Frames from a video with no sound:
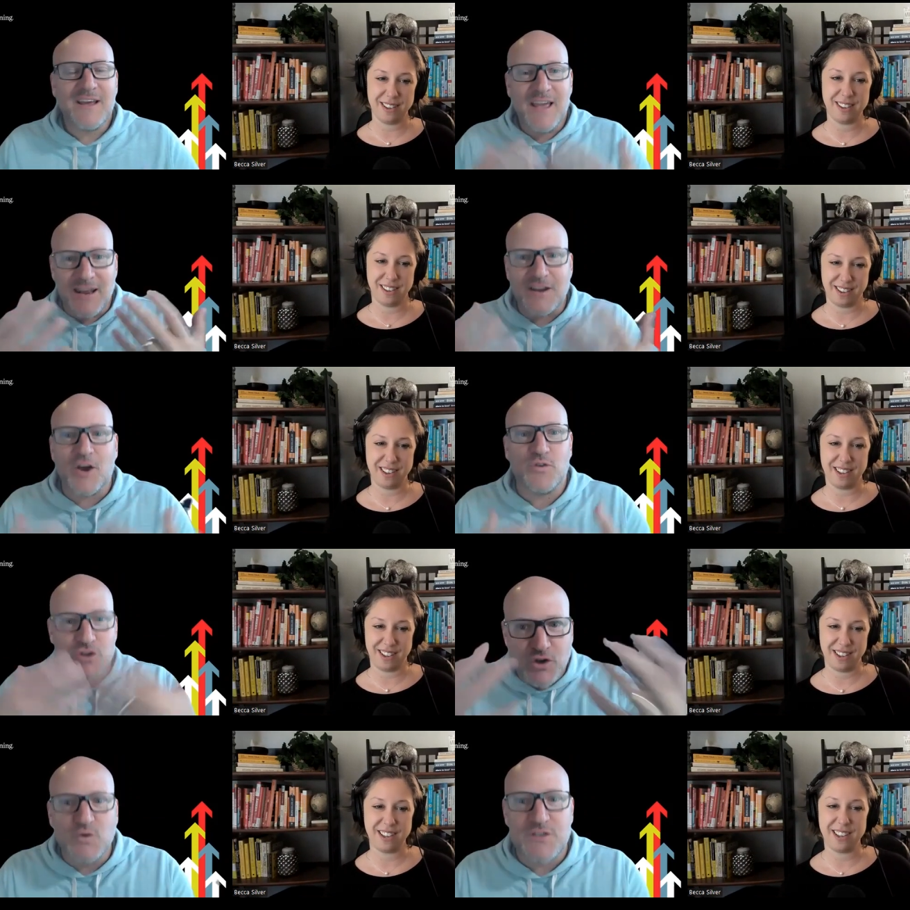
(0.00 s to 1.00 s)
Speaker 1: and go
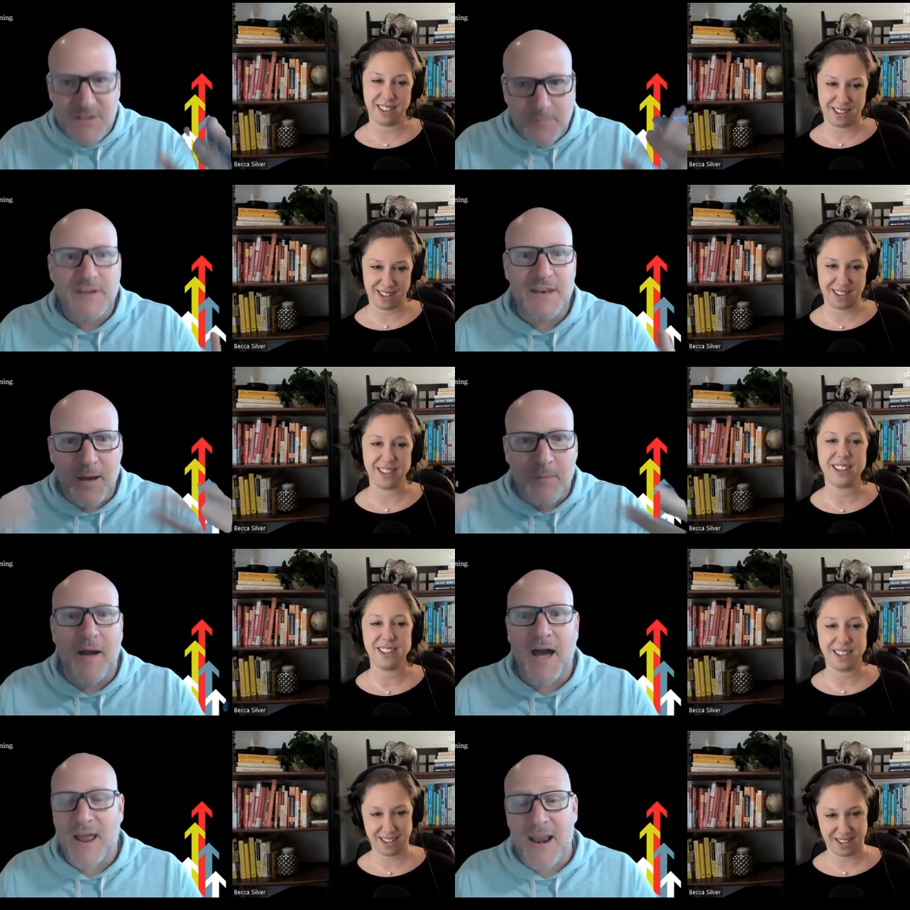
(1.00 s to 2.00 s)
do something
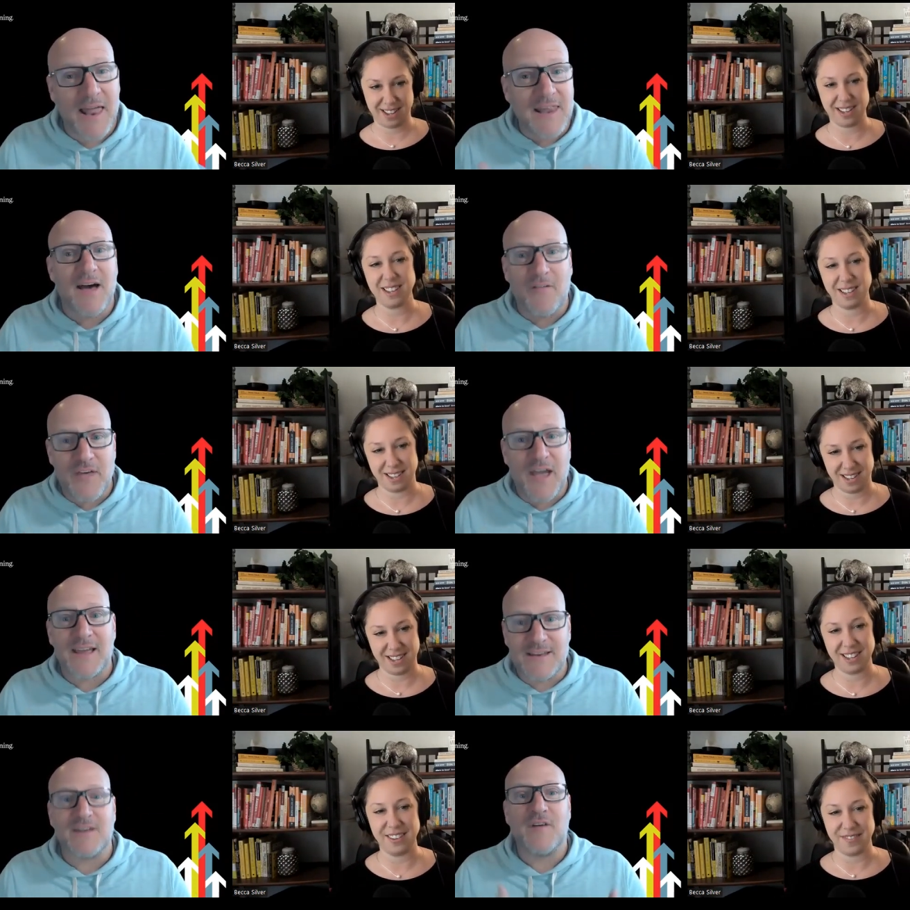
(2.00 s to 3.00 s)
about it? And I love the
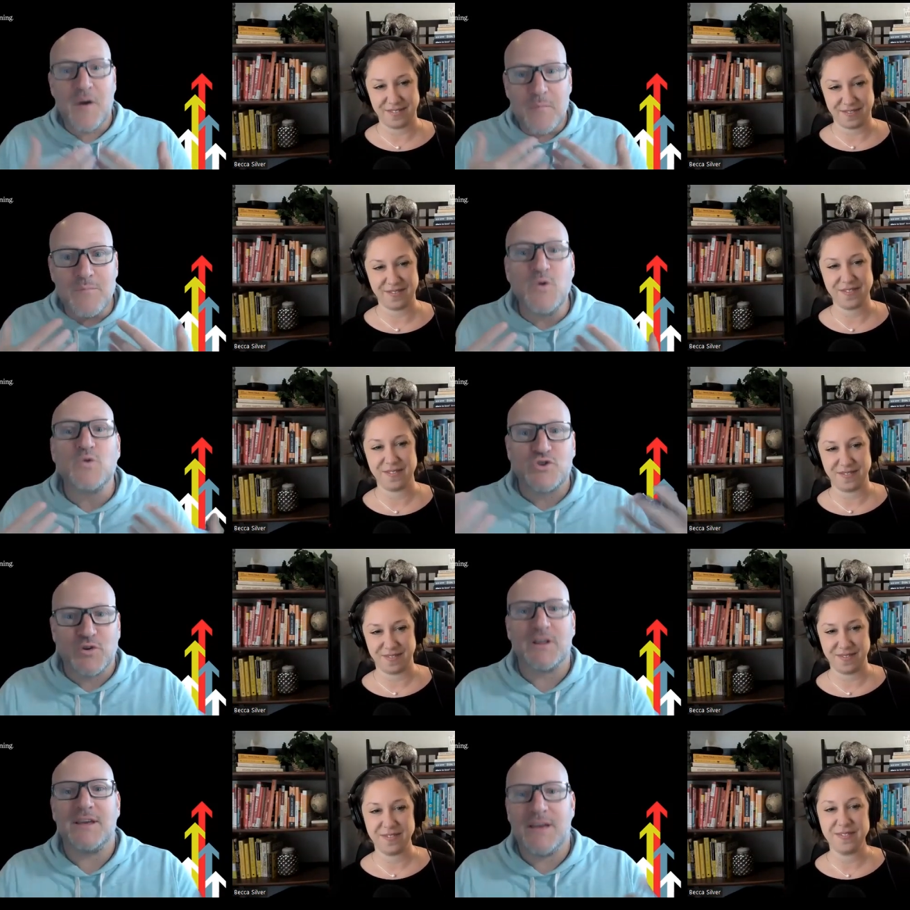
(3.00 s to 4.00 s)
idea of
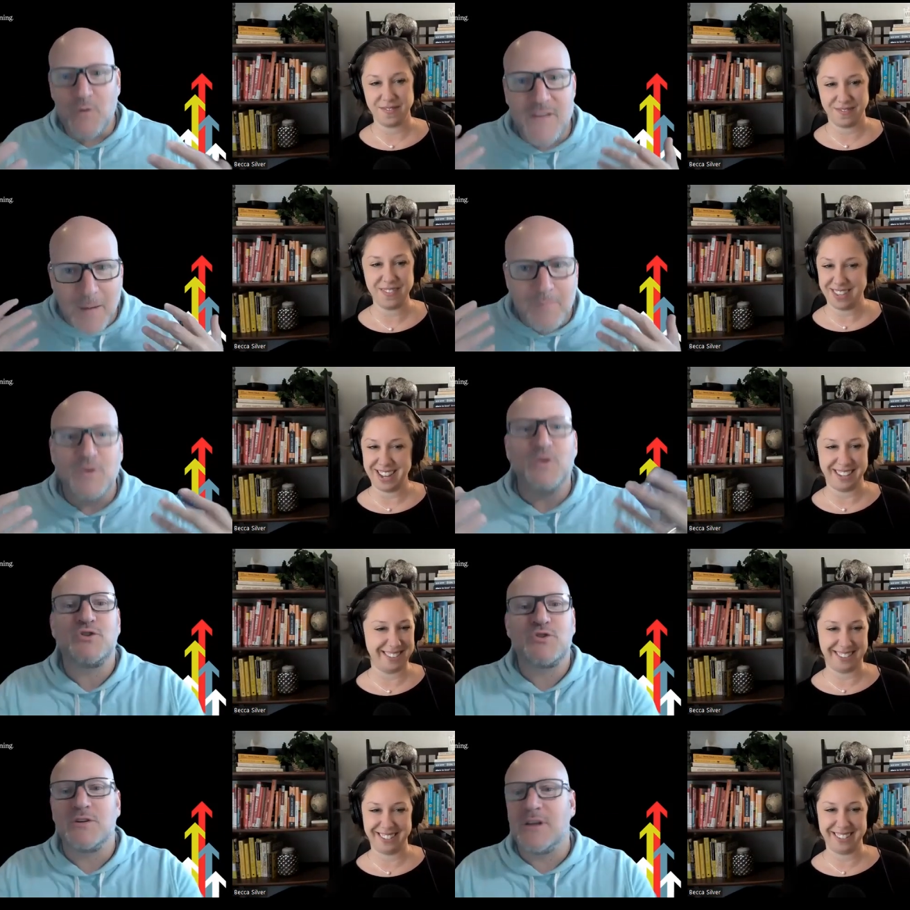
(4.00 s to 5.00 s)
mutually what that mm-hmm. mutually
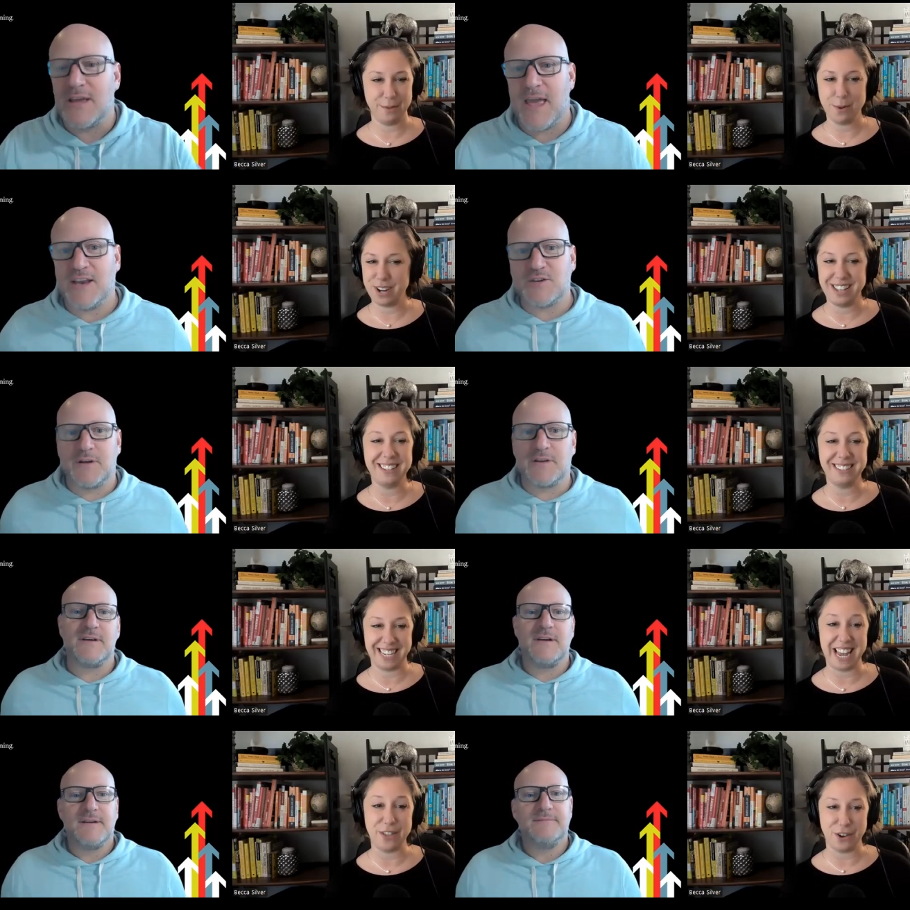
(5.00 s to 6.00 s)
yes
Speaker 2: we're
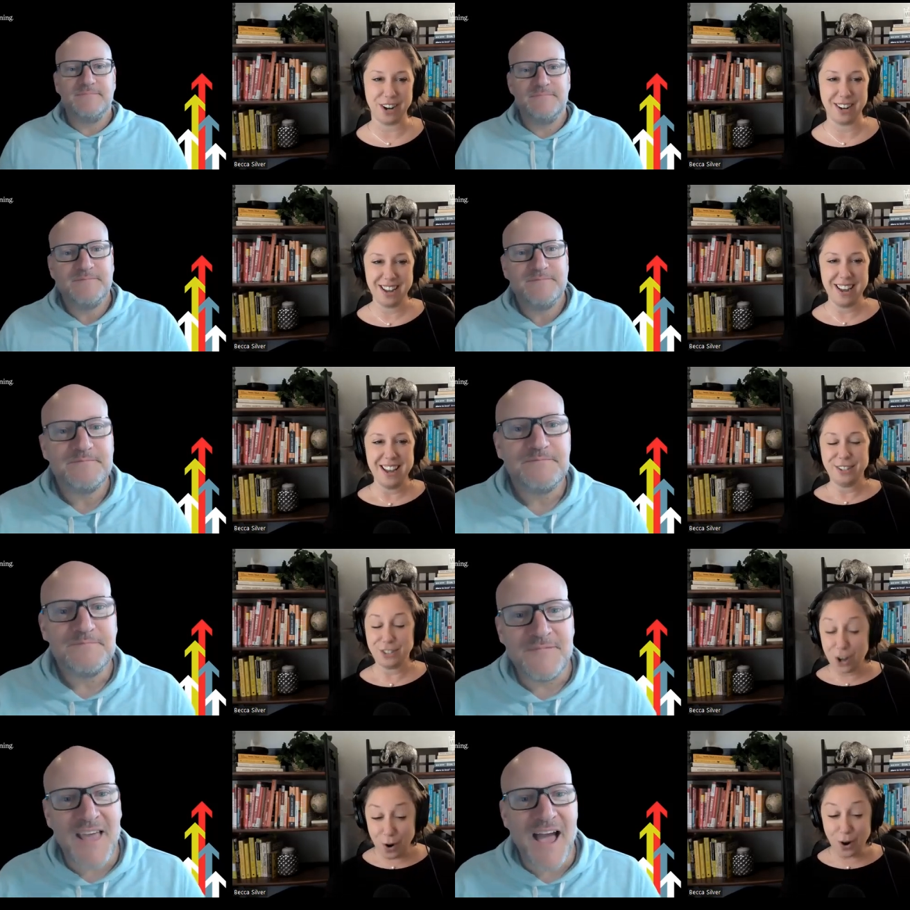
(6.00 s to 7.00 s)
in this together
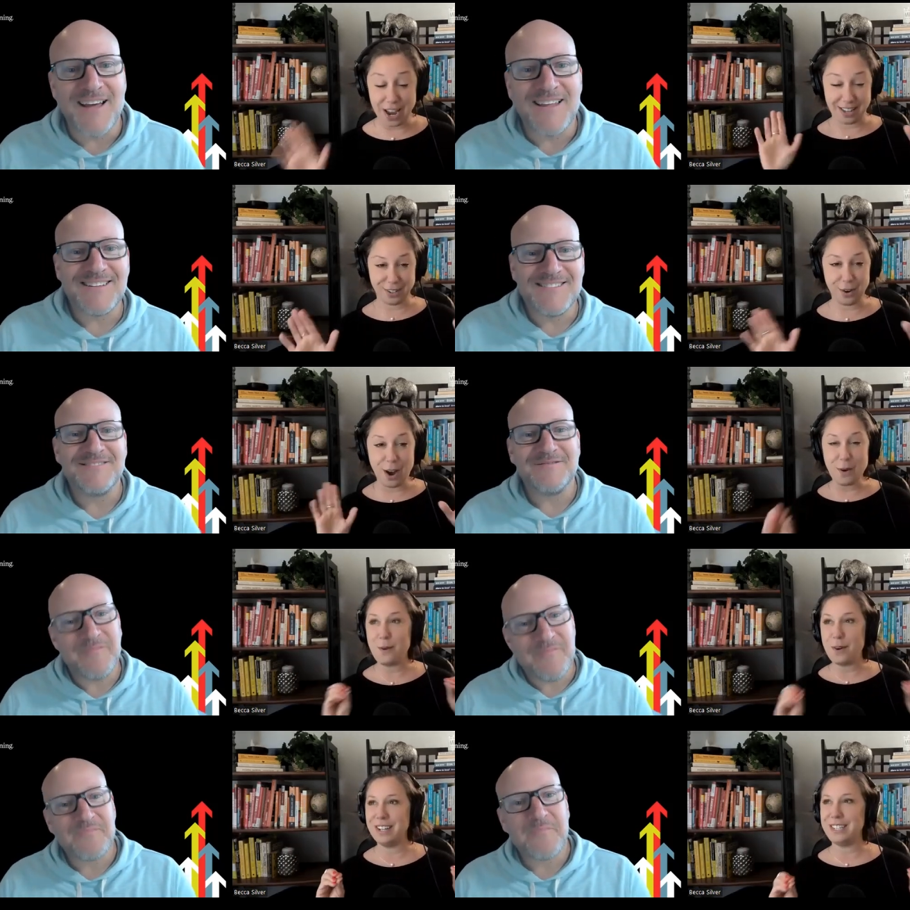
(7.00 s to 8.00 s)
yeah. so okay so
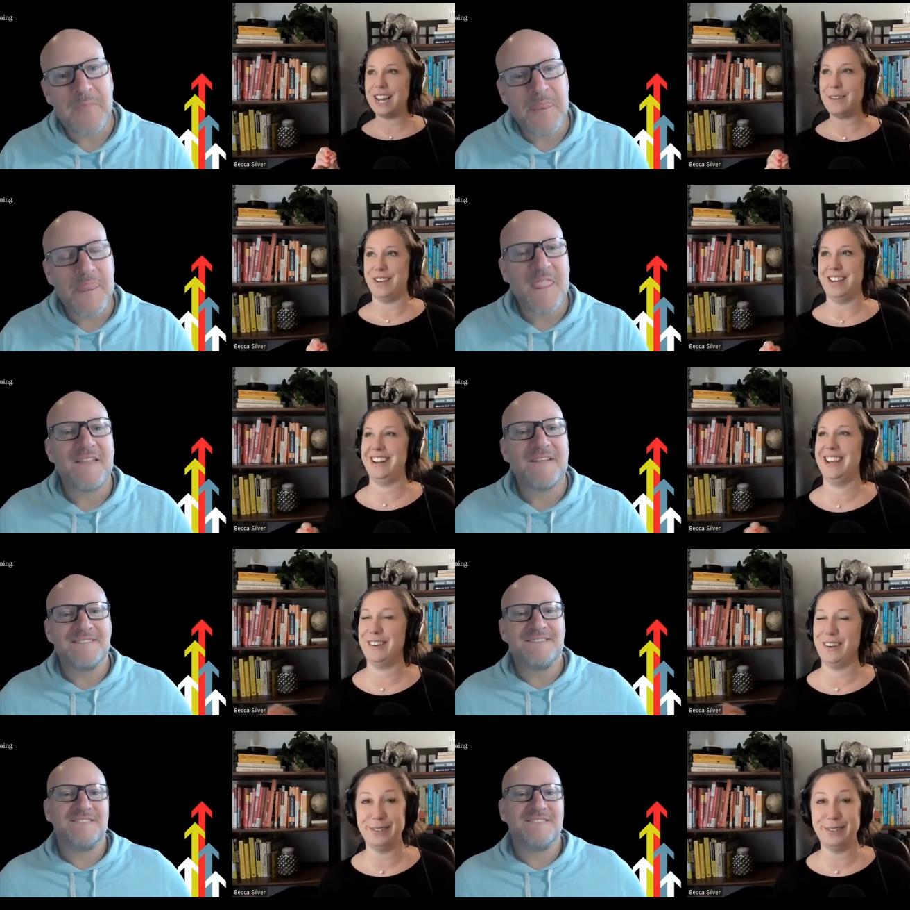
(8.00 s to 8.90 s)
i, I want to dive in